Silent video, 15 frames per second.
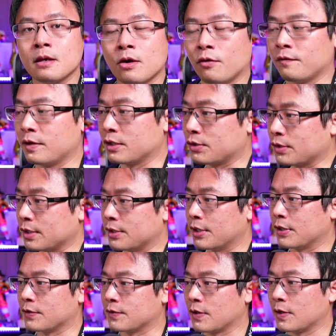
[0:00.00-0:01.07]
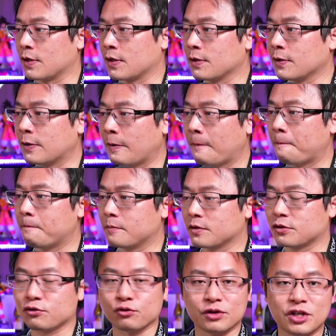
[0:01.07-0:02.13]
Obviously there's a
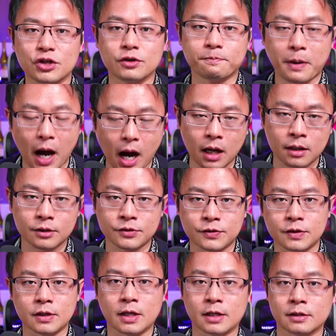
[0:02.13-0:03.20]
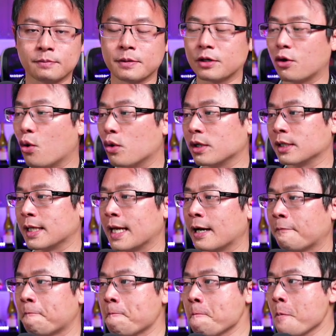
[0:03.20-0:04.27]
strategic policy has been coined
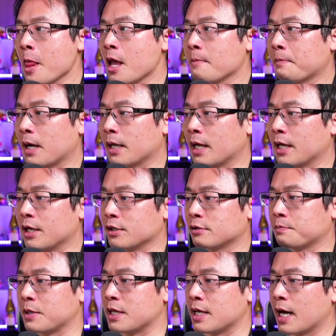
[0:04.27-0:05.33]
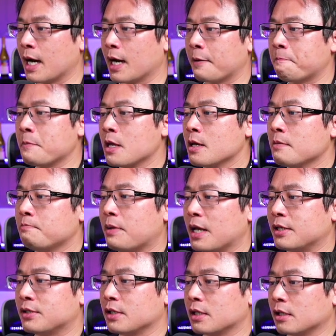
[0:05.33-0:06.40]
out by ASPI
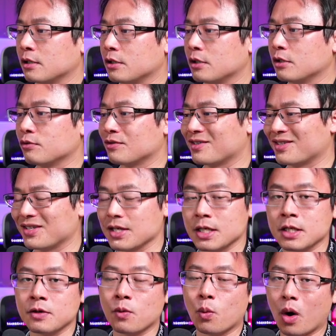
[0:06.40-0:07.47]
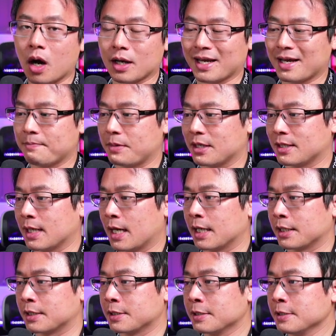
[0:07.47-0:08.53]
basically to see what can be
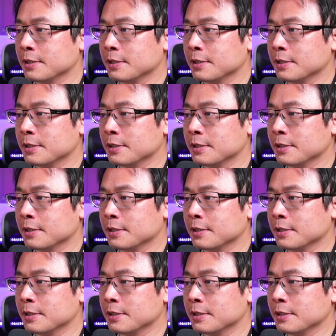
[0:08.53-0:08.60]
done.